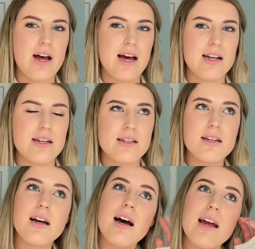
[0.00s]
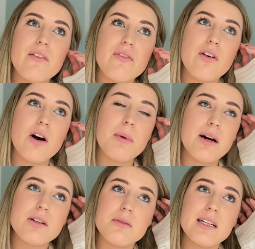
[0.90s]
and I have thought
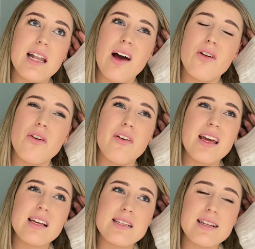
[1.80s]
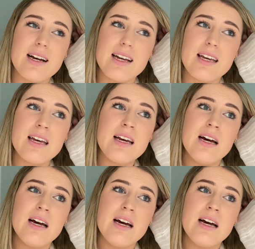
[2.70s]
about doing like other things like